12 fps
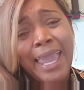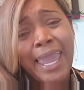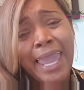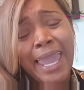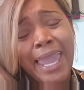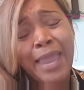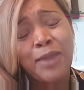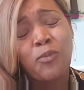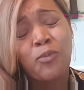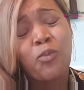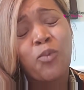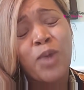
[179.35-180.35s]
And
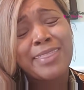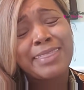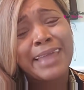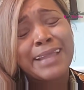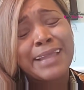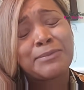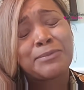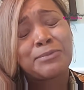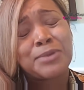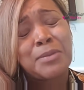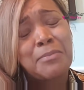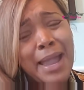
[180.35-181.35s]
what that
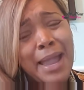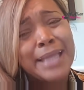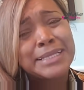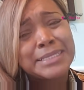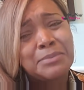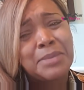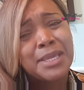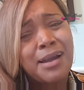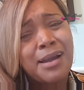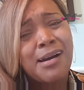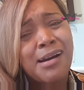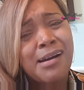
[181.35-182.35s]
reminded me
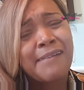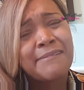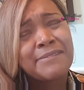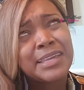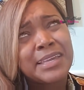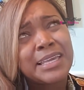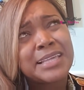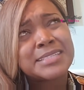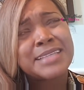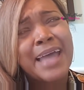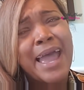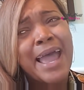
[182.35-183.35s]
of is
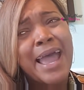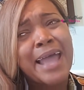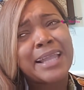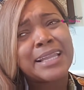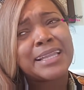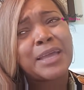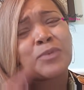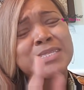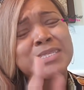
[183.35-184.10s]
that it was